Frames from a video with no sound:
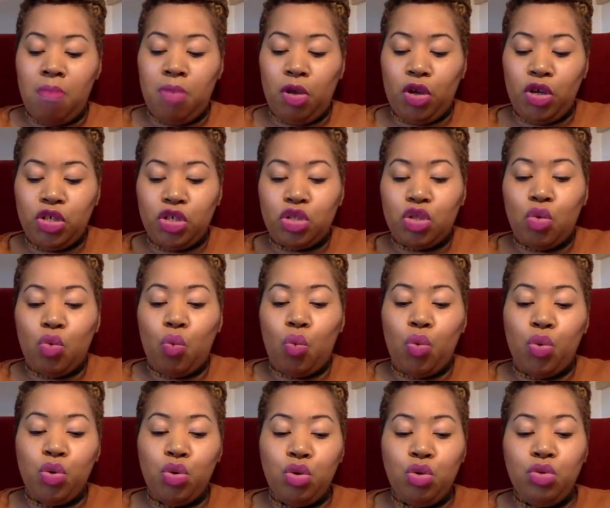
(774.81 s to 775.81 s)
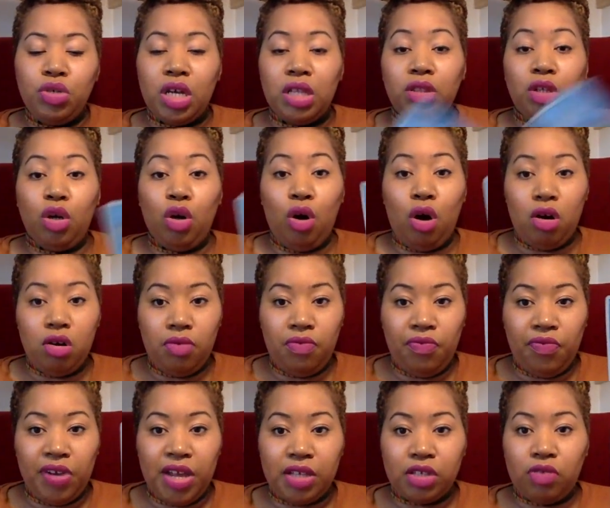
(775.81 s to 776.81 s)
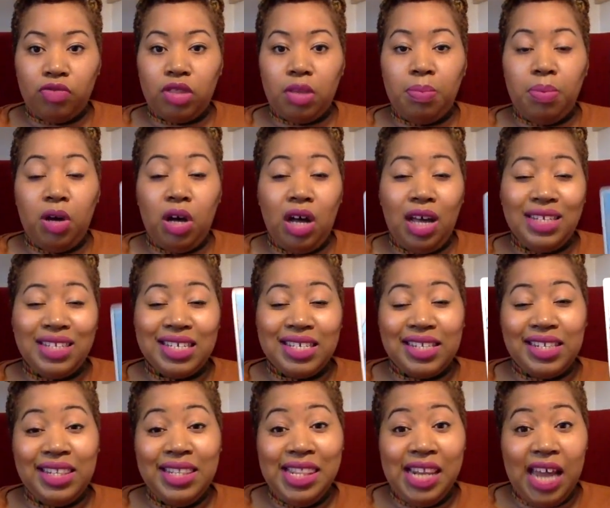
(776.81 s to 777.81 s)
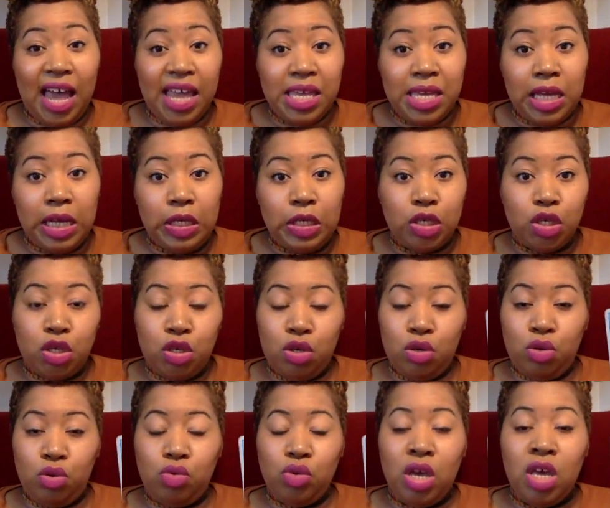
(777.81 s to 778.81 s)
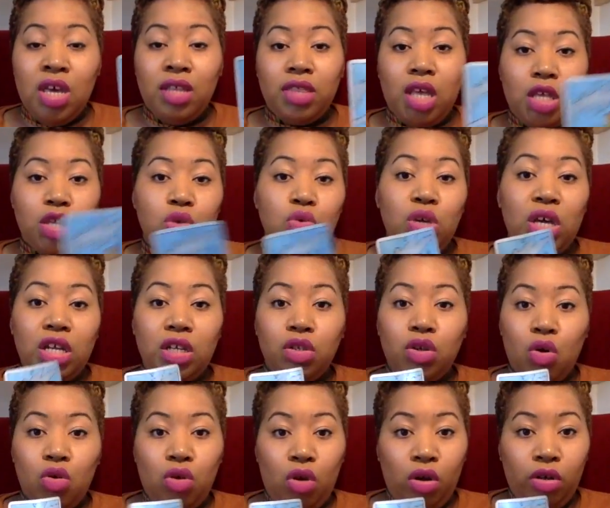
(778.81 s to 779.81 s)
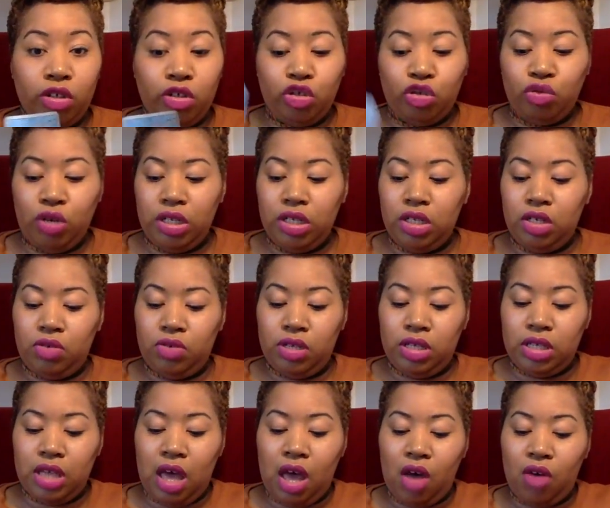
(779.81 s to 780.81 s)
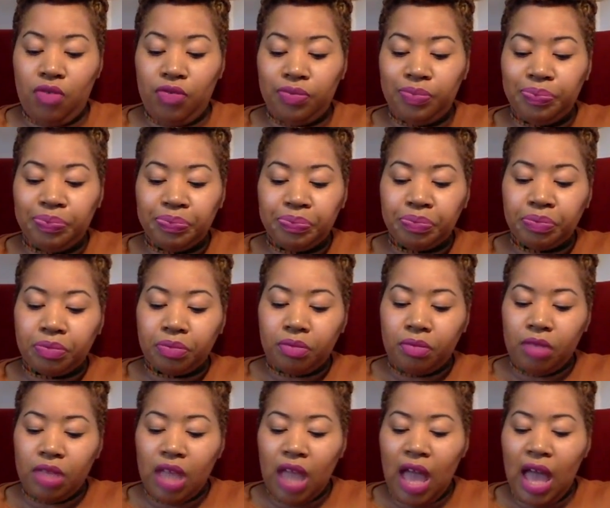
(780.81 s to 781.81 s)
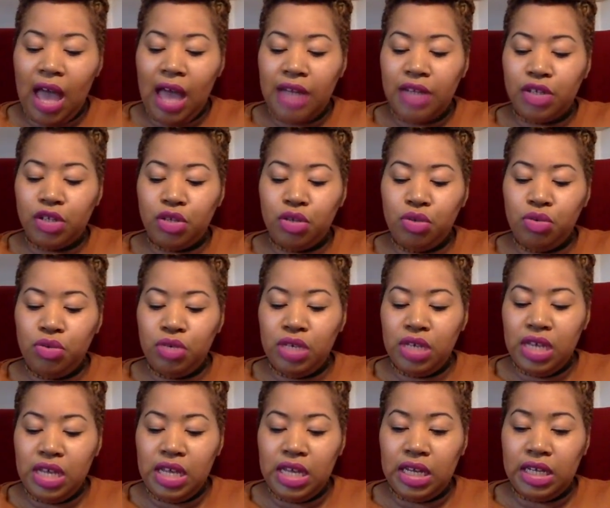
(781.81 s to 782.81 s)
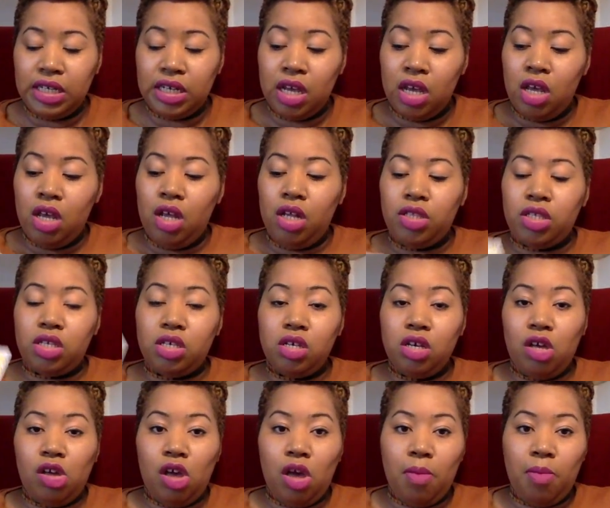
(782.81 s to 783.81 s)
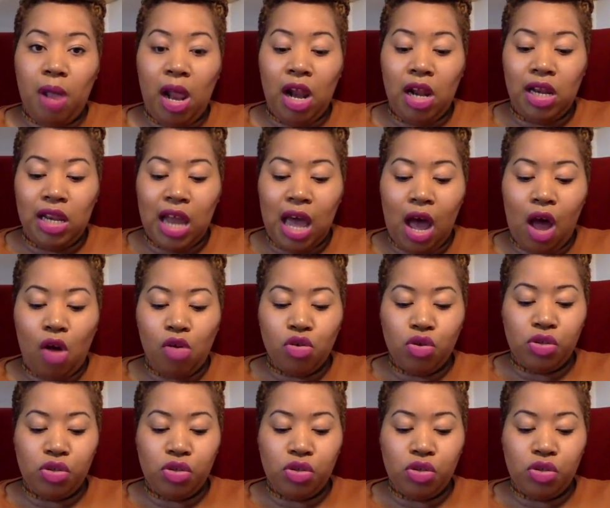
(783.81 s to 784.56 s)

because the wound and the conflict of the past is lying to you that you can no longer trust yourself. And you need to allow